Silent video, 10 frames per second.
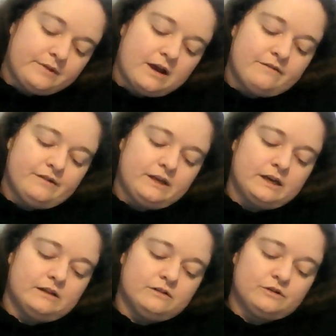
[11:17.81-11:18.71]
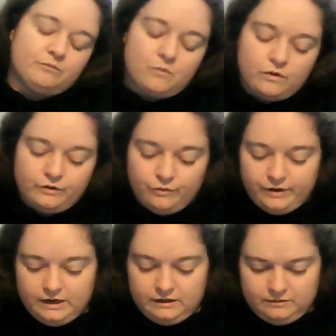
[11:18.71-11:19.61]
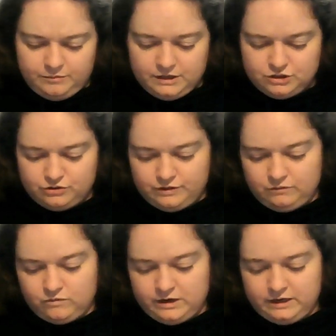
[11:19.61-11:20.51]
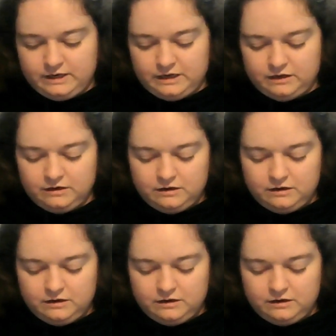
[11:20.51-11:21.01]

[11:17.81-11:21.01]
I feel like it looked more green in the picture than what it did.